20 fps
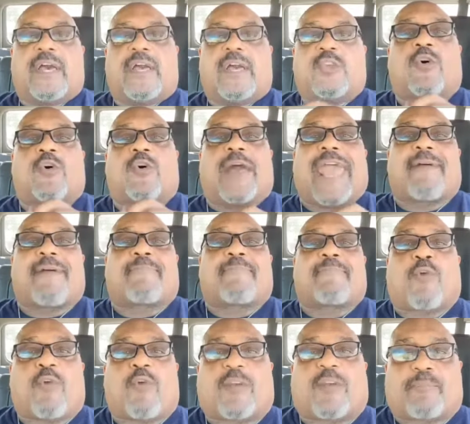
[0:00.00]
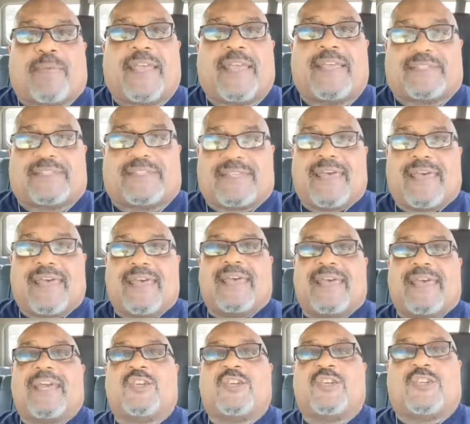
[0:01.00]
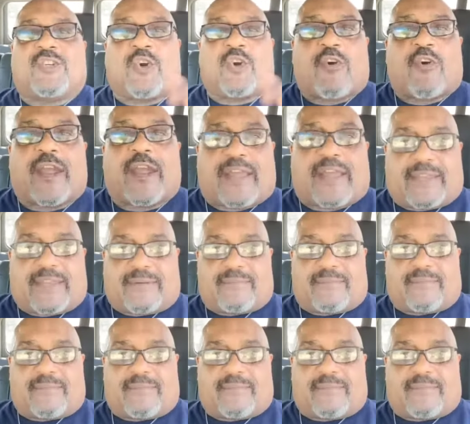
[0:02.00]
you'll have perfect peace during it.